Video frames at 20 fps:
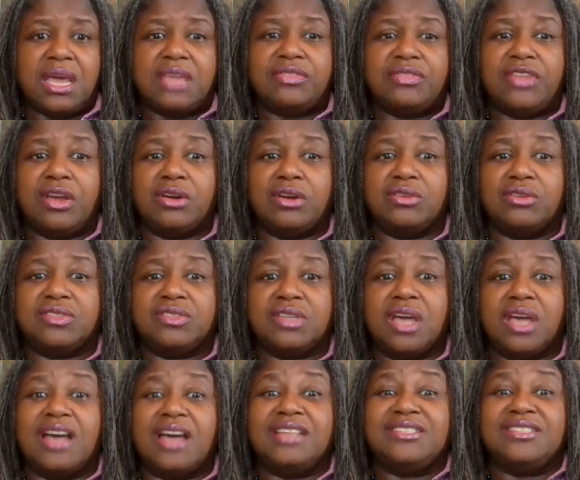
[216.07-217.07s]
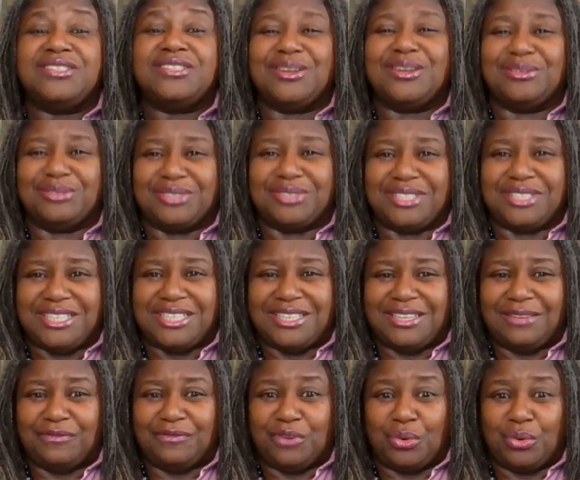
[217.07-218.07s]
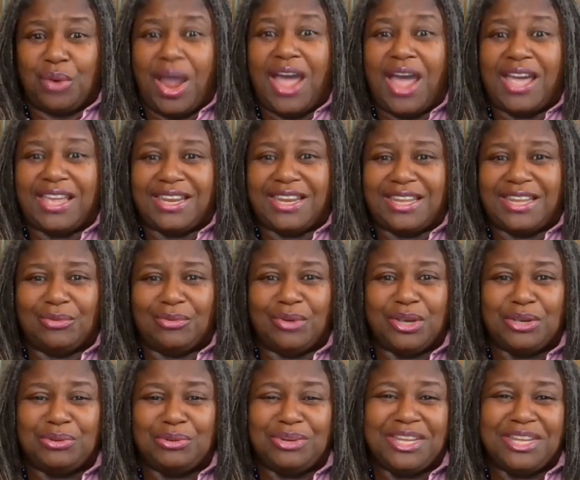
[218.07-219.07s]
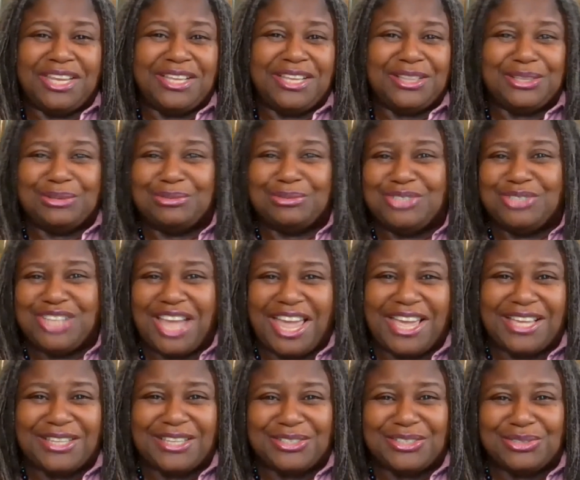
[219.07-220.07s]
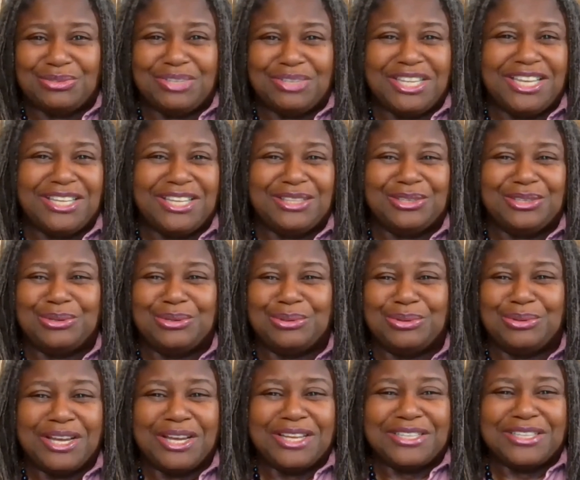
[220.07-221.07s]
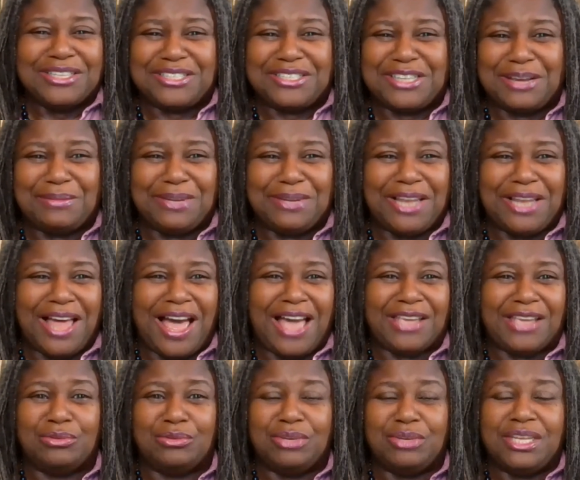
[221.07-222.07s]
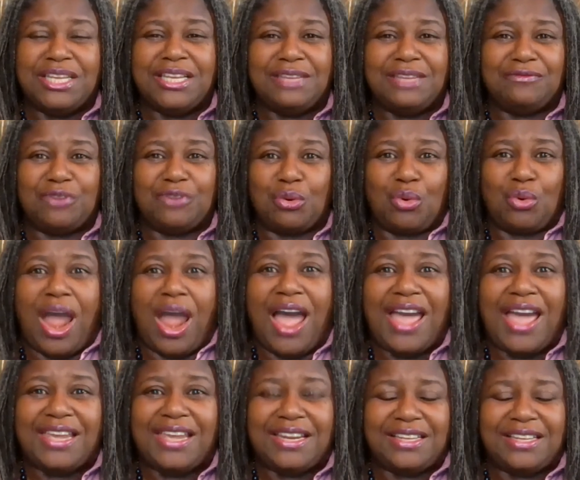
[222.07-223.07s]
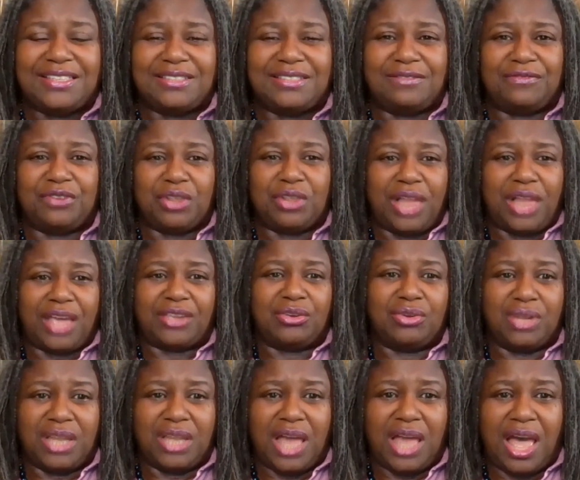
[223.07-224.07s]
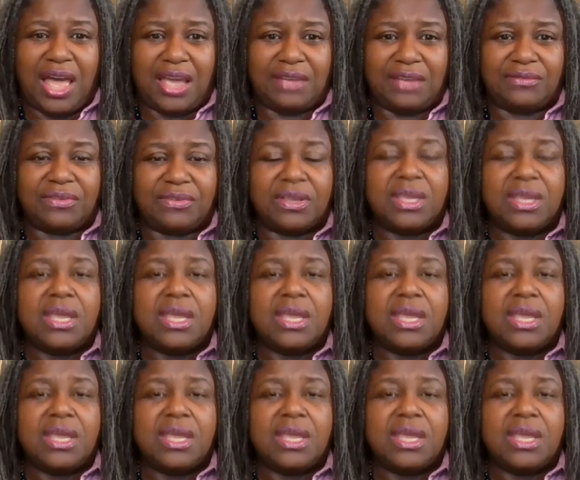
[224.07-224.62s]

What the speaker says: There's uncertainty, variety, where you need new change, you need new stimuli, you need variety to feel like you're alive.